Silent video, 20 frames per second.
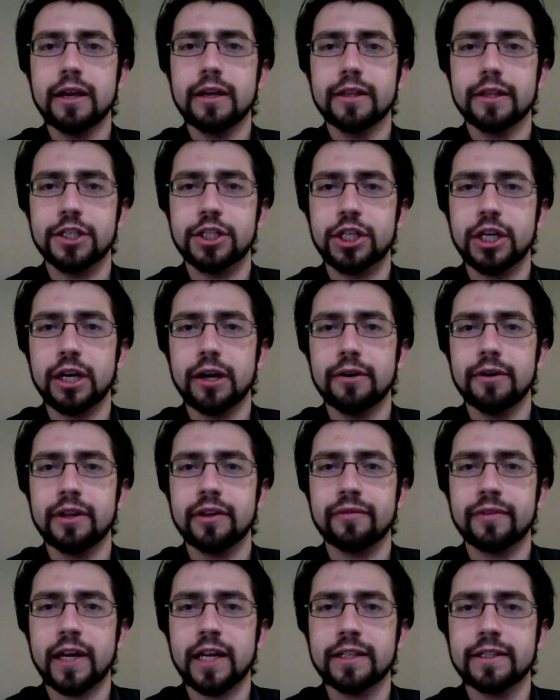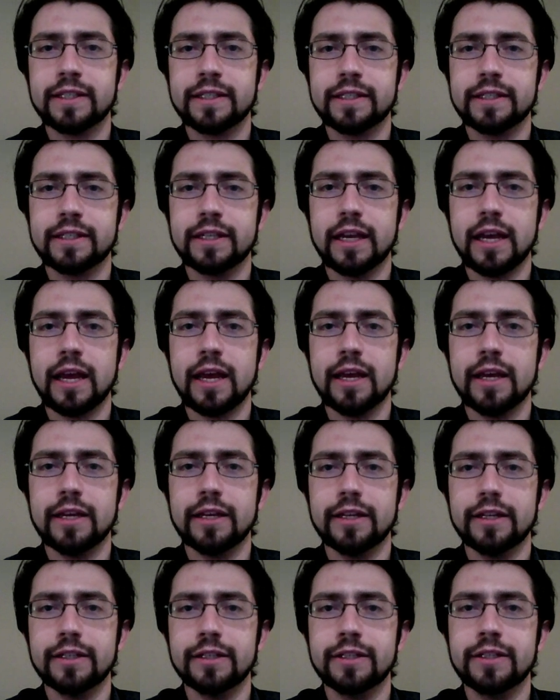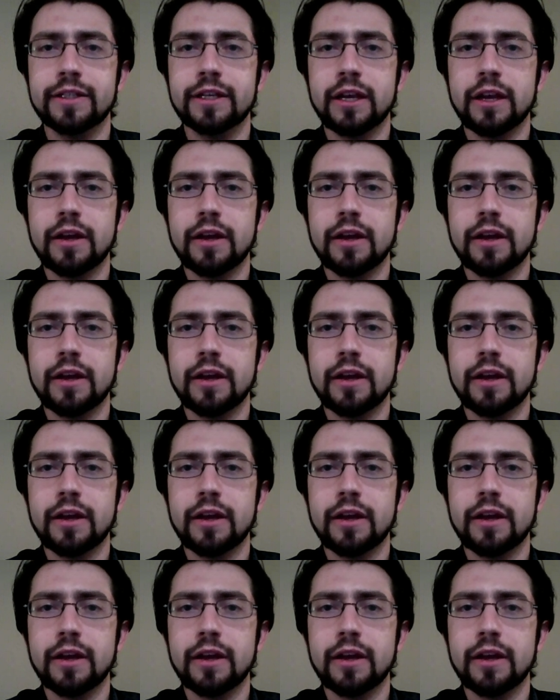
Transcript: the charity events, and